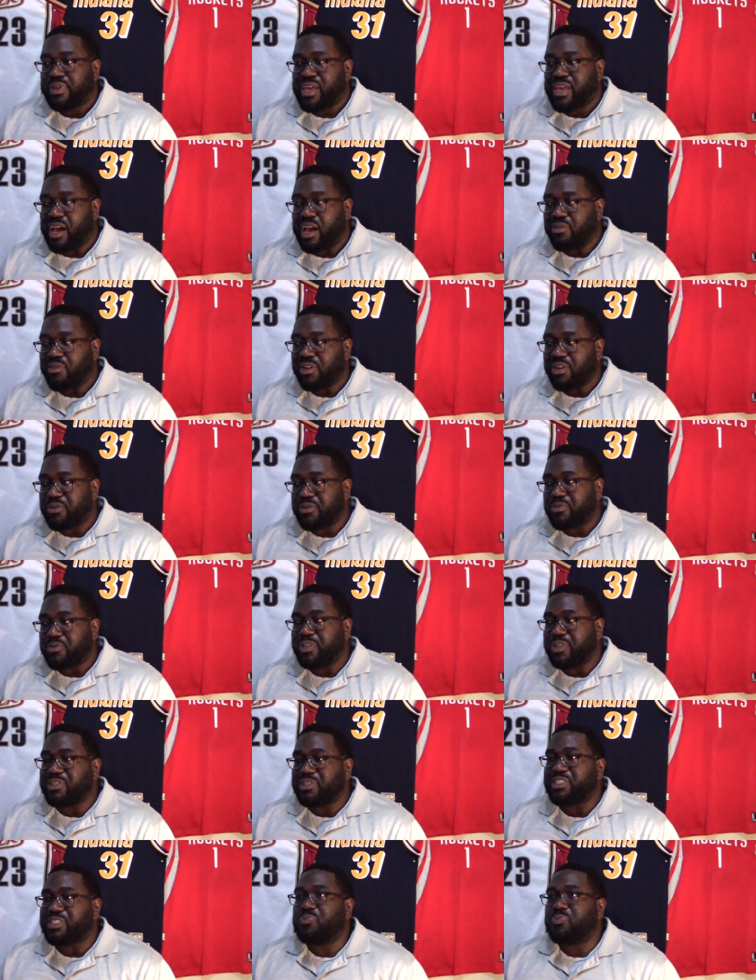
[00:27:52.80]
I don't know.
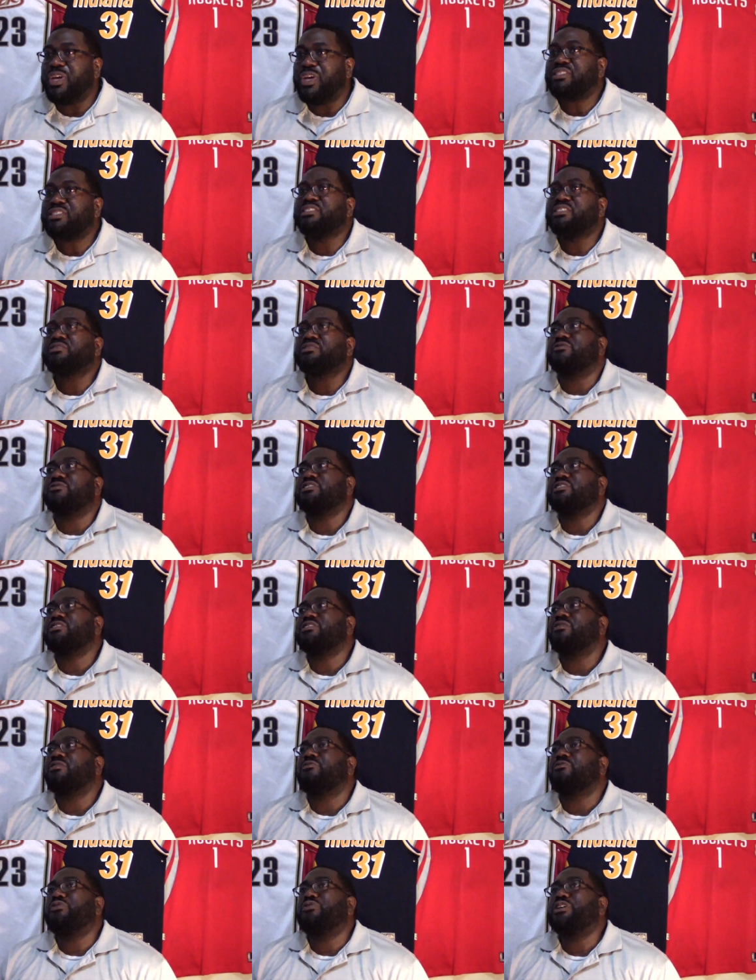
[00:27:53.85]
It's basically
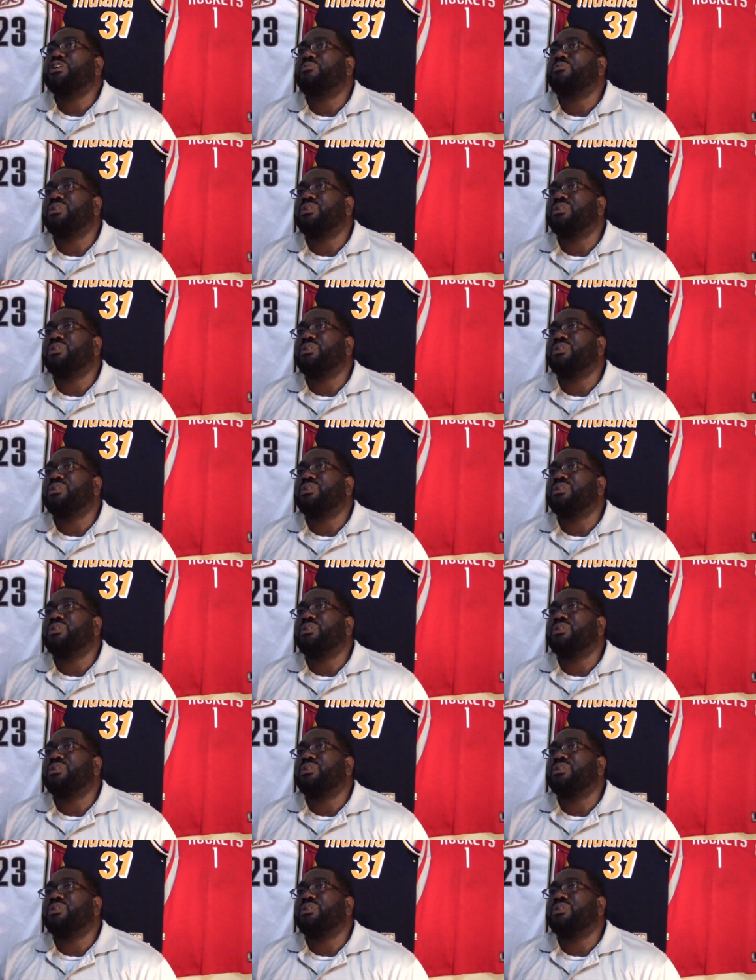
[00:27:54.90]
gonna free up a